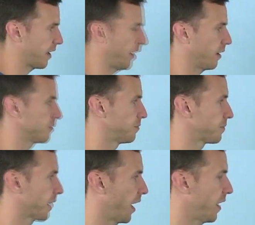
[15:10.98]
care.
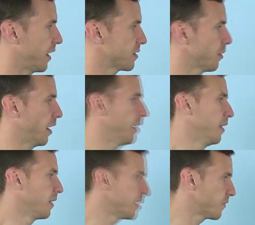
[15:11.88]
Okay,
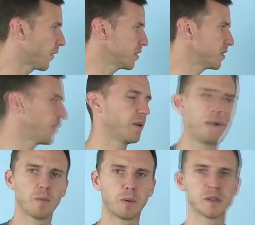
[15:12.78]
that's first
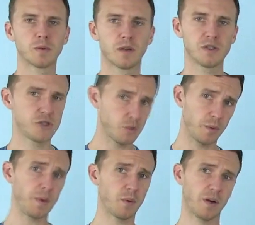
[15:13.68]
fundamental principle, because you
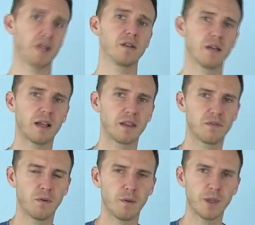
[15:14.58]
will be working directly
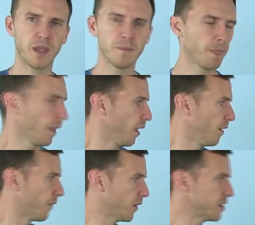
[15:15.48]
for me.
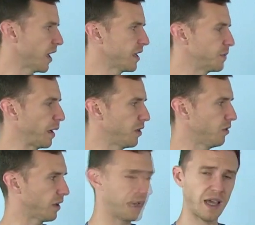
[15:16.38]
First, I expect
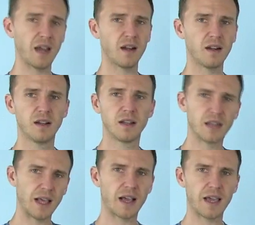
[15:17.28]
you to care
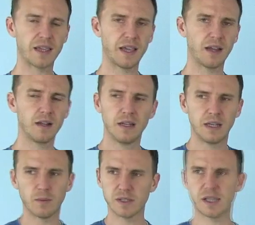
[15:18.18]
like I care.
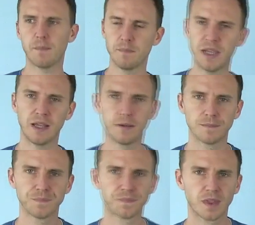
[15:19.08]
Now, what does that mean?